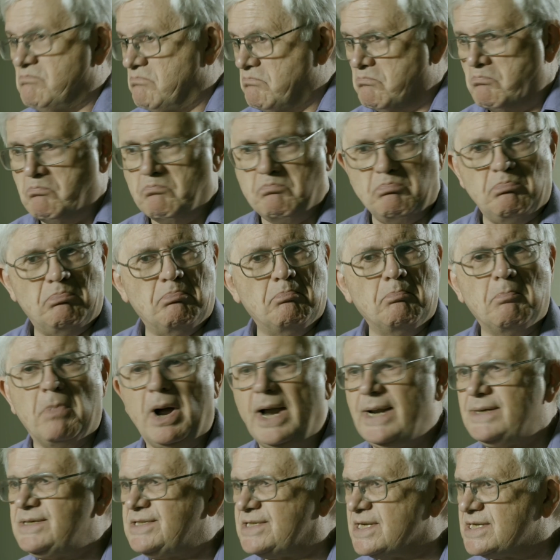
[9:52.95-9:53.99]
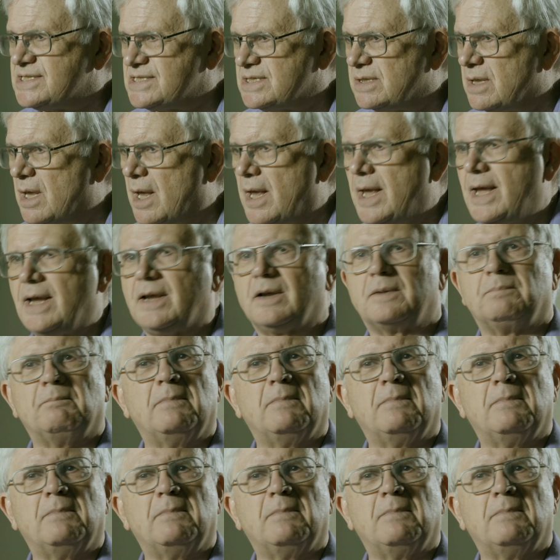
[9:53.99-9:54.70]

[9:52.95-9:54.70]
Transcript: might dislike,